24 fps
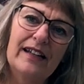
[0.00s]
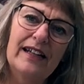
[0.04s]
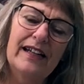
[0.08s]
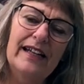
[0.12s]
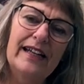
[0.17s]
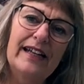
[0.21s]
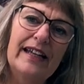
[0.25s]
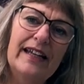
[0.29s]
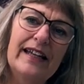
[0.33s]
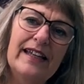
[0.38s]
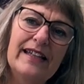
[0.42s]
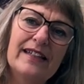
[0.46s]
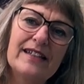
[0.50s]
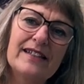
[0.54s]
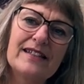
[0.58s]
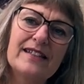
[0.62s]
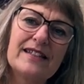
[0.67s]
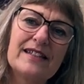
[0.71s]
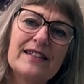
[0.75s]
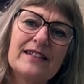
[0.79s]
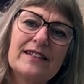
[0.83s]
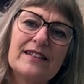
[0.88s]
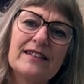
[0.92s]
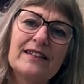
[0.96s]

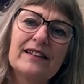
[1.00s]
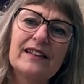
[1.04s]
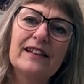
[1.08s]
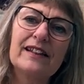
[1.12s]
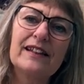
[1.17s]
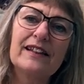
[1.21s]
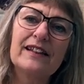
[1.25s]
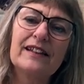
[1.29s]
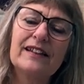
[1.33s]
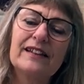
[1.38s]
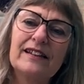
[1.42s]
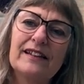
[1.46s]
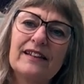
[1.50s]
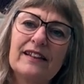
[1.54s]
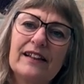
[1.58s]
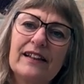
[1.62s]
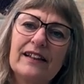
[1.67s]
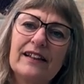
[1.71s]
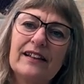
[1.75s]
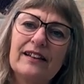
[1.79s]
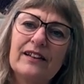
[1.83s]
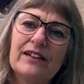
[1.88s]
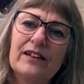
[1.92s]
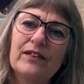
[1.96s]
lace
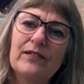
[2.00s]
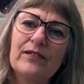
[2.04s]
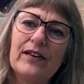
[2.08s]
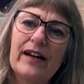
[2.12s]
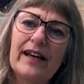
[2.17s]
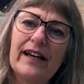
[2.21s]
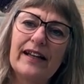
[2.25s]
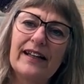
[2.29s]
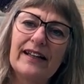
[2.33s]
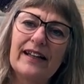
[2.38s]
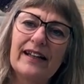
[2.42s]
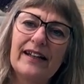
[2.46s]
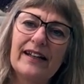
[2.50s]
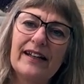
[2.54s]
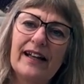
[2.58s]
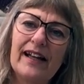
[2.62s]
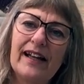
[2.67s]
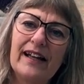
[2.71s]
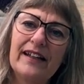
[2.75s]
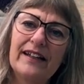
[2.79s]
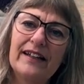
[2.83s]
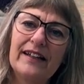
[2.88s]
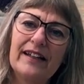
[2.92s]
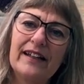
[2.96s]
in the raglan
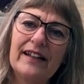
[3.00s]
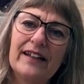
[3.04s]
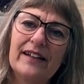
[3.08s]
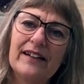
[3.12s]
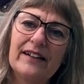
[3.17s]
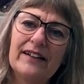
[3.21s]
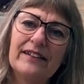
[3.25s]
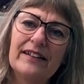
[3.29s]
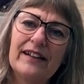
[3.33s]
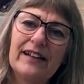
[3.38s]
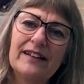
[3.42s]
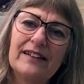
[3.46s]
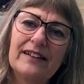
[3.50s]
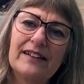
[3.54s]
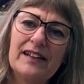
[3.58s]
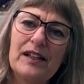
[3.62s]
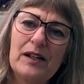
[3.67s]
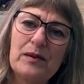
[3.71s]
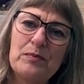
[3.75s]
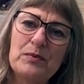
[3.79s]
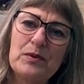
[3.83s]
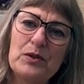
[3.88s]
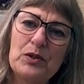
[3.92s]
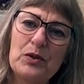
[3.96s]
line here that
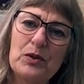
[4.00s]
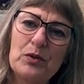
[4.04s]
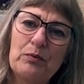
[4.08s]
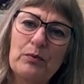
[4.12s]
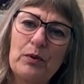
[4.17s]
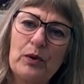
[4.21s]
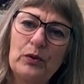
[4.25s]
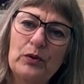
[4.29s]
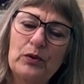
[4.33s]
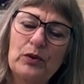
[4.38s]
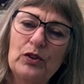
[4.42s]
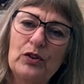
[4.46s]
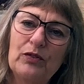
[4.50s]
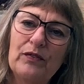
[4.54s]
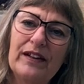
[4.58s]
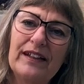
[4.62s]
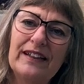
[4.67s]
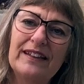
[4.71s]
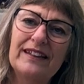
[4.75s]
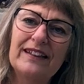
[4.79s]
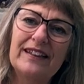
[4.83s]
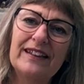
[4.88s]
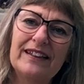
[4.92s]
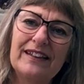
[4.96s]
keeps you
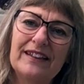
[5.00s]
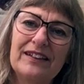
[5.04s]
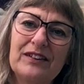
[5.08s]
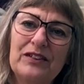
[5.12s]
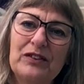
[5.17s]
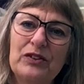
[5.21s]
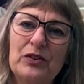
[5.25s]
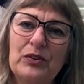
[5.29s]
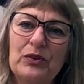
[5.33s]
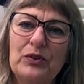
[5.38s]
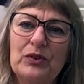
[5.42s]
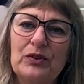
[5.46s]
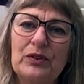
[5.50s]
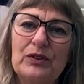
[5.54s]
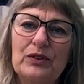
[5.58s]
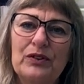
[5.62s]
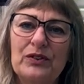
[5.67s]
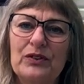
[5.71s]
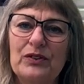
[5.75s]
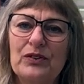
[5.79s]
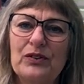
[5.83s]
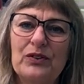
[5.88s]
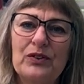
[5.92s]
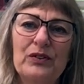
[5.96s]
motivated to
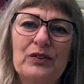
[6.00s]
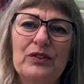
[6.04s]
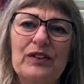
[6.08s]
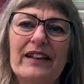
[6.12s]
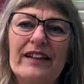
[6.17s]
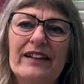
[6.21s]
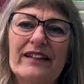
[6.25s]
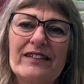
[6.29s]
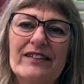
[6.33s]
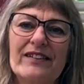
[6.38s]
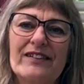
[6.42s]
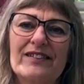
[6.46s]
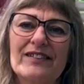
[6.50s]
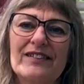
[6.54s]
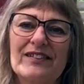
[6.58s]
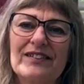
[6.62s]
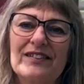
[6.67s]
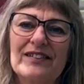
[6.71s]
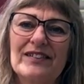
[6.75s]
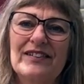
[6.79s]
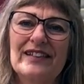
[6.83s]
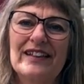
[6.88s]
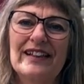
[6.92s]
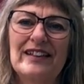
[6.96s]

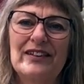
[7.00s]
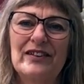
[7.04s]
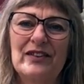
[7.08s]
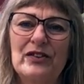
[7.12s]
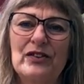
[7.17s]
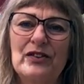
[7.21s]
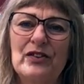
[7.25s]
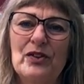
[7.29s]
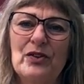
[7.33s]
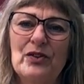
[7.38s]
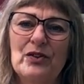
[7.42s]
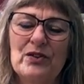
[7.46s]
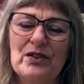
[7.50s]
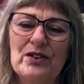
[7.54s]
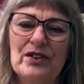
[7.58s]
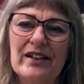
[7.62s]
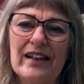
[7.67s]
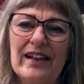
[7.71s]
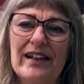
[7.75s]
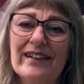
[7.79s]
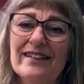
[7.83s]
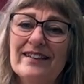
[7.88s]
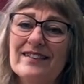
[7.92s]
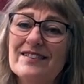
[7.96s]
knit the yoke.
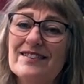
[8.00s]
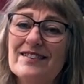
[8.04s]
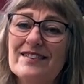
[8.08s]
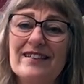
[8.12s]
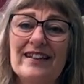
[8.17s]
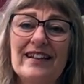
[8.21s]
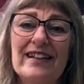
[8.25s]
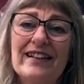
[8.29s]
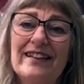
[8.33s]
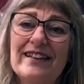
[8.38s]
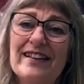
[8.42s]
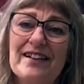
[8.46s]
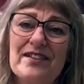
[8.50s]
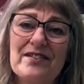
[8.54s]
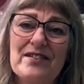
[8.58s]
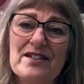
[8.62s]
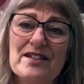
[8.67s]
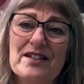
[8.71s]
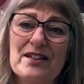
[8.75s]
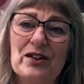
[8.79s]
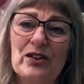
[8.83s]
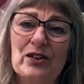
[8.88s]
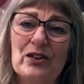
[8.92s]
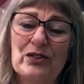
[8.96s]
And still there
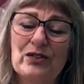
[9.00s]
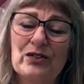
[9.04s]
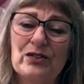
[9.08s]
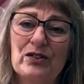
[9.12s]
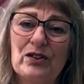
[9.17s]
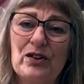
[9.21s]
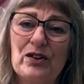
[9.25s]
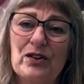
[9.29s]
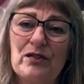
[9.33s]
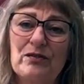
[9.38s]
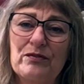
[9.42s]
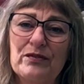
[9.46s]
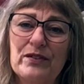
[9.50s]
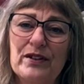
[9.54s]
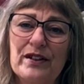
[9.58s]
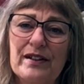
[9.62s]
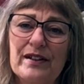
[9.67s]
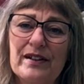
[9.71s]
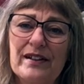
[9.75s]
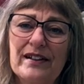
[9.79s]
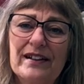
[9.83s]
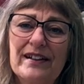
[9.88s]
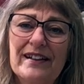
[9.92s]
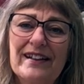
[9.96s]
is a lot of
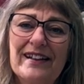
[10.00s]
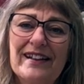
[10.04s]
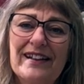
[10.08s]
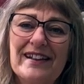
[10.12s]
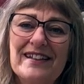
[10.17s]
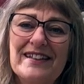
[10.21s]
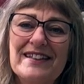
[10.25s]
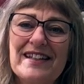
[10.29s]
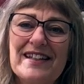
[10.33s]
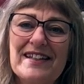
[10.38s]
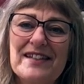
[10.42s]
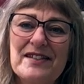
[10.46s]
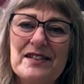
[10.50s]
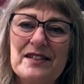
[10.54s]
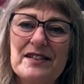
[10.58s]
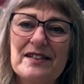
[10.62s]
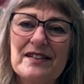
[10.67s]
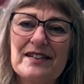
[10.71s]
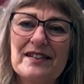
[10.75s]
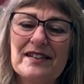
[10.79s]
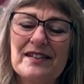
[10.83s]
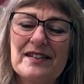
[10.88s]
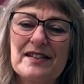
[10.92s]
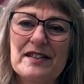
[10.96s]
just
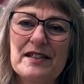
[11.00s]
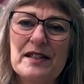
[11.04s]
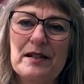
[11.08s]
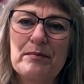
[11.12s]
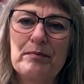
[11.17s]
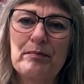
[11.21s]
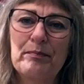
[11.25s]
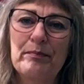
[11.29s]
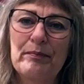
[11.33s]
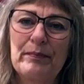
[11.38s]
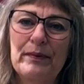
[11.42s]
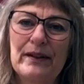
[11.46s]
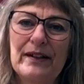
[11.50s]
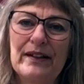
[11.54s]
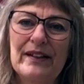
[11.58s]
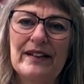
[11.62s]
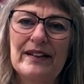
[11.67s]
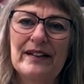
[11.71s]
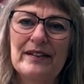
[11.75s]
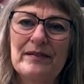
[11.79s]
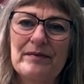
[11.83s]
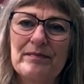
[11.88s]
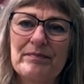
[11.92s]
simple